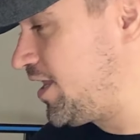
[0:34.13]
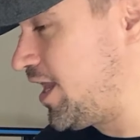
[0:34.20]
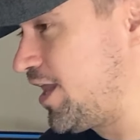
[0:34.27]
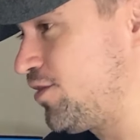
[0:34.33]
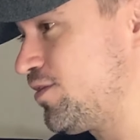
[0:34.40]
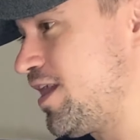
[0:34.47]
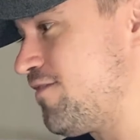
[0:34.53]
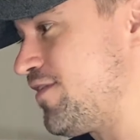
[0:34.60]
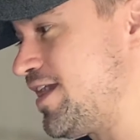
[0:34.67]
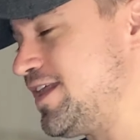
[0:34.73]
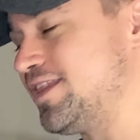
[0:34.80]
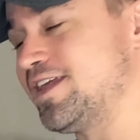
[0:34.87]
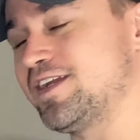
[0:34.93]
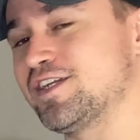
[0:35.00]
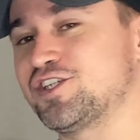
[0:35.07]
I don't have
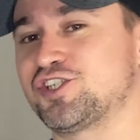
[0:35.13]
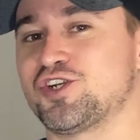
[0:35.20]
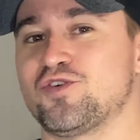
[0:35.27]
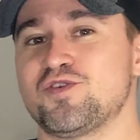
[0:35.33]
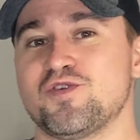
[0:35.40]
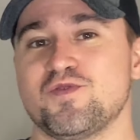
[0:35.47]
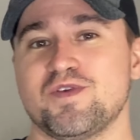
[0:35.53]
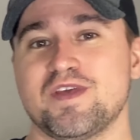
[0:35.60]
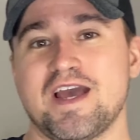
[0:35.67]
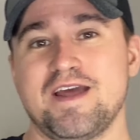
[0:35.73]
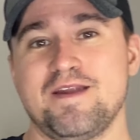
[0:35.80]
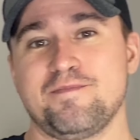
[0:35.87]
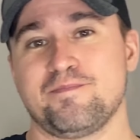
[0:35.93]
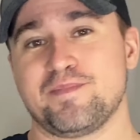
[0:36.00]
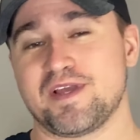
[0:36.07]
anything to show you yet
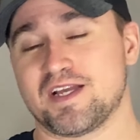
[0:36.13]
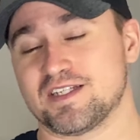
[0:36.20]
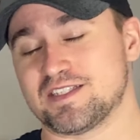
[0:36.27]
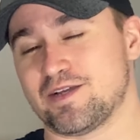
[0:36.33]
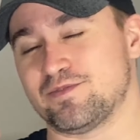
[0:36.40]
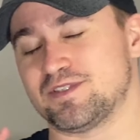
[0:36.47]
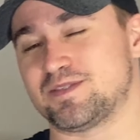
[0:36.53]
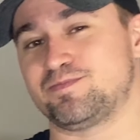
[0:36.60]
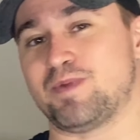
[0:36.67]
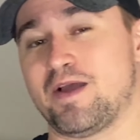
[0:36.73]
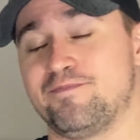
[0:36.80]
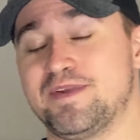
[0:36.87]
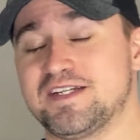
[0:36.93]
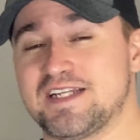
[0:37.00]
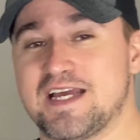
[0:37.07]
because I've
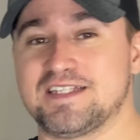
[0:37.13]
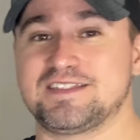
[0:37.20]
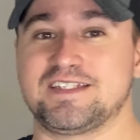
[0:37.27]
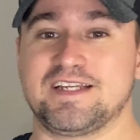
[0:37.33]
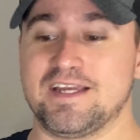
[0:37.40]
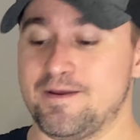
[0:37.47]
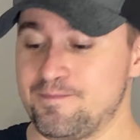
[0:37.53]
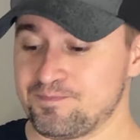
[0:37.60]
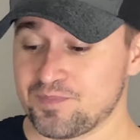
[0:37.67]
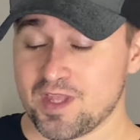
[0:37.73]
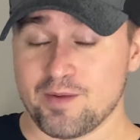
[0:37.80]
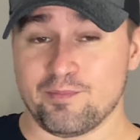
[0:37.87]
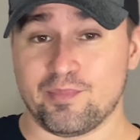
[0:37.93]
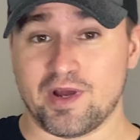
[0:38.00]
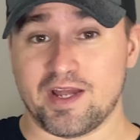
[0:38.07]
been testing it.
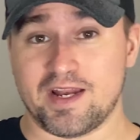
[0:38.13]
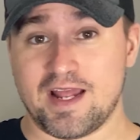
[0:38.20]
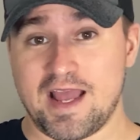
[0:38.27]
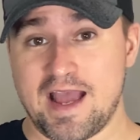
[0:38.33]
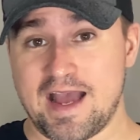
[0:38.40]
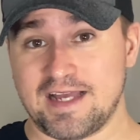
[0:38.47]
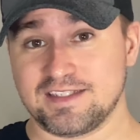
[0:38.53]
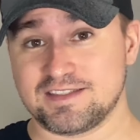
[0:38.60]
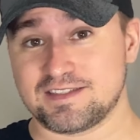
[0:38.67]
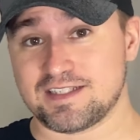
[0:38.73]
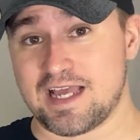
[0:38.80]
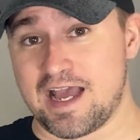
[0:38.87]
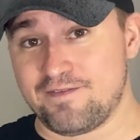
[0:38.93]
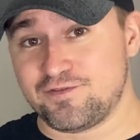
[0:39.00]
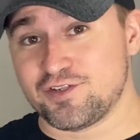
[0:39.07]
But
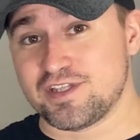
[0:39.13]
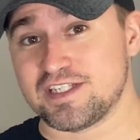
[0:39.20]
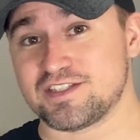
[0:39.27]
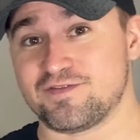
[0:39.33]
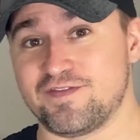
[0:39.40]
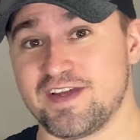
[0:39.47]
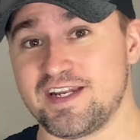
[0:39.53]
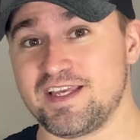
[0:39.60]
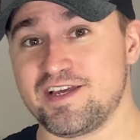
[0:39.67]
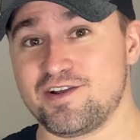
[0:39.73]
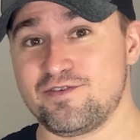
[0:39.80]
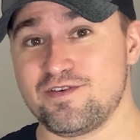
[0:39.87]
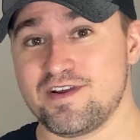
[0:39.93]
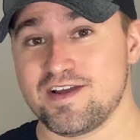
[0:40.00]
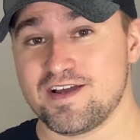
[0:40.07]
after this video,
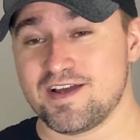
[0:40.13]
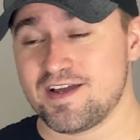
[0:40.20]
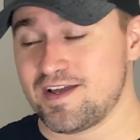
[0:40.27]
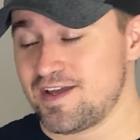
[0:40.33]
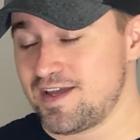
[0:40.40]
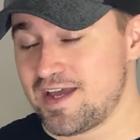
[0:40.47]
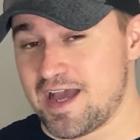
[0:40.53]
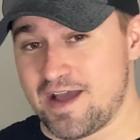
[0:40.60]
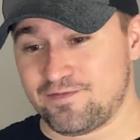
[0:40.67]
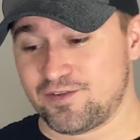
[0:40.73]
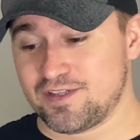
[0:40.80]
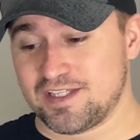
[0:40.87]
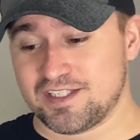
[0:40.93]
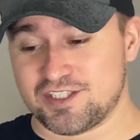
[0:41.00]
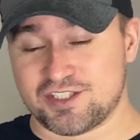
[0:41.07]
after
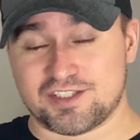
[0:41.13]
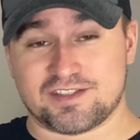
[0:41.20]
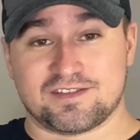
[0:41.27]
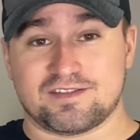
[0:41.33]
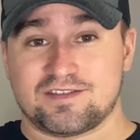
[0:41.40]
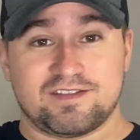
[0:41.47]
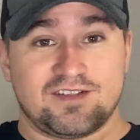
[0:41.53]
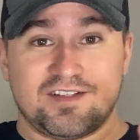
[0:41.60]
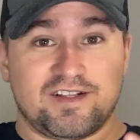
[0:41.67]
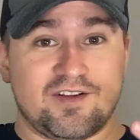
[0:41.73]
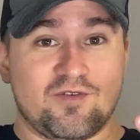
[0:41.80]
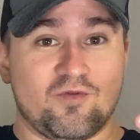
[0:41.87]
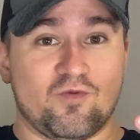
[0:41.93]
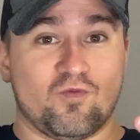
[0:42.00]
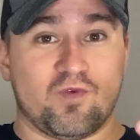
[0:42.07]
this,
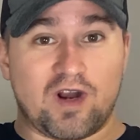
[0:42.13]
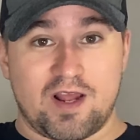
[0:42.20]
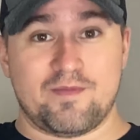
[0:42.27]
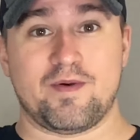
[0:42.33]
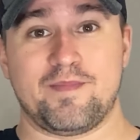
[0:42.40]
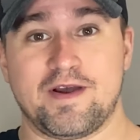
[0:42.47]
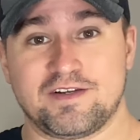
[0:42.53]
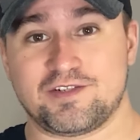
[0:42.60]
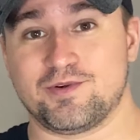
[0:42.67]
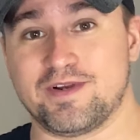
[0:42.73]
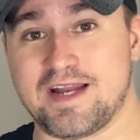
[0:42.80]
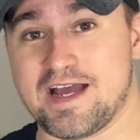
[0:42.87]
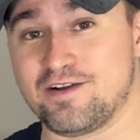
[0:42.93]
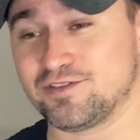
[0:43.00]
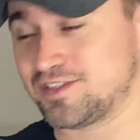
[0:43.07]
what I'm about to
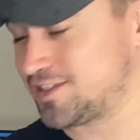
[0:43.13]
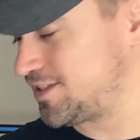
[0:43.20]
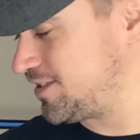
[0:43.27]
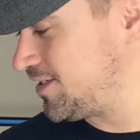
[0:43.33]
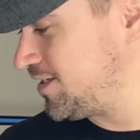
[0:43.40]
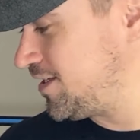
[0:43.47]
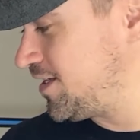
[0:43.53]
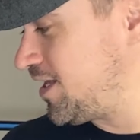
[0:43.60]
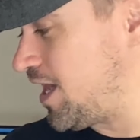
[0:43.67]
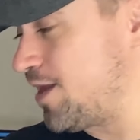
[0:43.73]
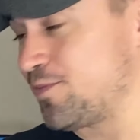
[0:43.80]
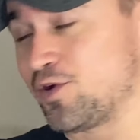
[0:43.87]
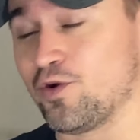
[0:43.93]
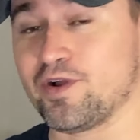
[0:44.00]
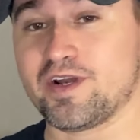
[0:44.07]
announce,
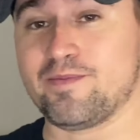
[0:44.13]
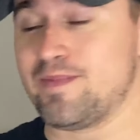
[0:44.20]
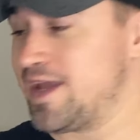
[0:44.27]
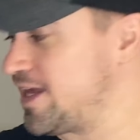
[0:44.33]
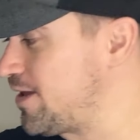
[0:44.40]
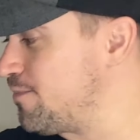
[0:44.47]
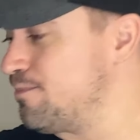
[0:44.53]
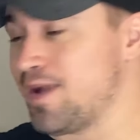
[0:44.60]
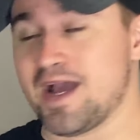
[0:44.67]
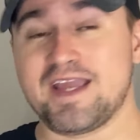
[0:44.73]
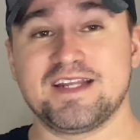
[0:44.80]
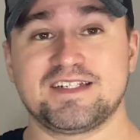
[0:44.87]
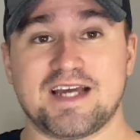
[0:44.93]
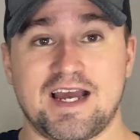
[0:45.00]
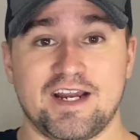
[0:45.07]
I'm going to make my
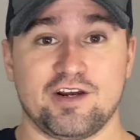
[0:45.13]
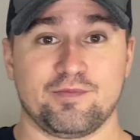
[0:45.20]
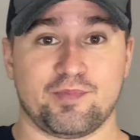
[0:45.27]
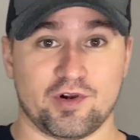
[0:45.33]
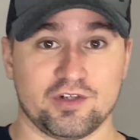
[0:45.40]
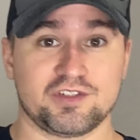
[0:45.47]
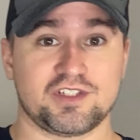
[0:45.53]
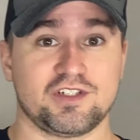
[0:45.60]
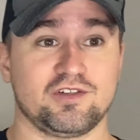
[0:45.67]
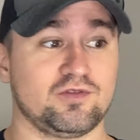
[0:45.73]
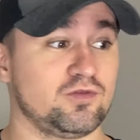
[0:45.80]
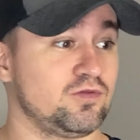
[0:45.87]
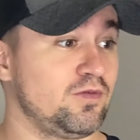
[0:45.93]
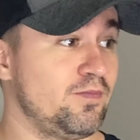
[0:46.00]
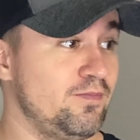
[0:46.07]
entire personal
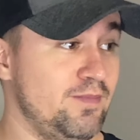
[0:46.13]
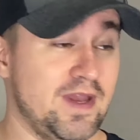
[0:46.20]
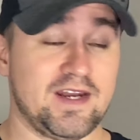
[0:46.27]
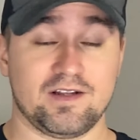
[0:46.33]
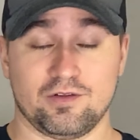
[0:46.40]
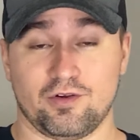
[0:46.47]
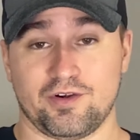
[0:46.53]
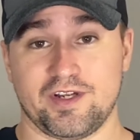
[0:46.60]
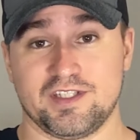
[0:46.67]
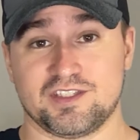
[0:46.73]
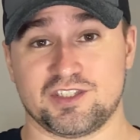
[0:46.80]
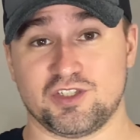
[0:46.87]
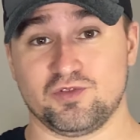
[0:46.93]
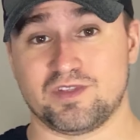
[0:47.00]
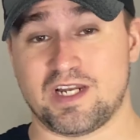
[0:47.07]
Mandalorian
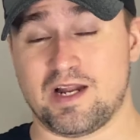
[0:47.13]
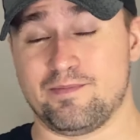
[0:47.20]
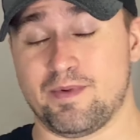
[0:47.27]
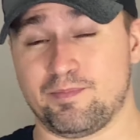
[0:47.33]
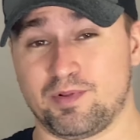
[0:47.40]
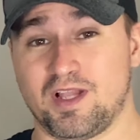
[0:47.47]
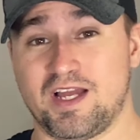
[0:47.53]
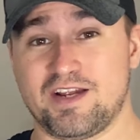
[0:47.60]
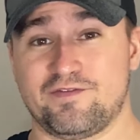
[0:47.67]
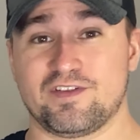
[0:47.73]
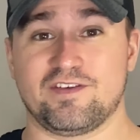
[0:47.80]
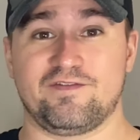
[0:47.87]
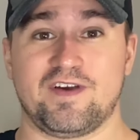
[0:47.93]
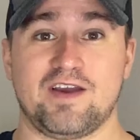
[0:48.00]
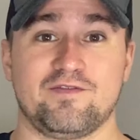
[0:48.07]
suit that I'm applying for the
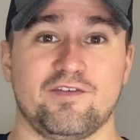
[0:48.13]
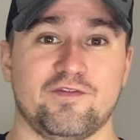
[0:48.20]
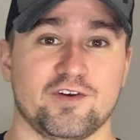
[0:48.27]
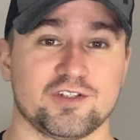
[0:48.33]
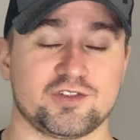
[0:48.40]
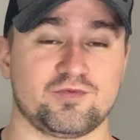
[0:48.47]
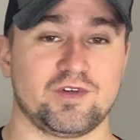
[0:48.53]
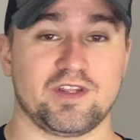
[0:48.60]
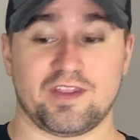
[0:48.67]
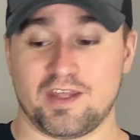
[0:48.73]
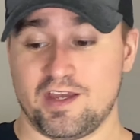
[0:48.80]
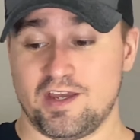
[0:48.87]
501st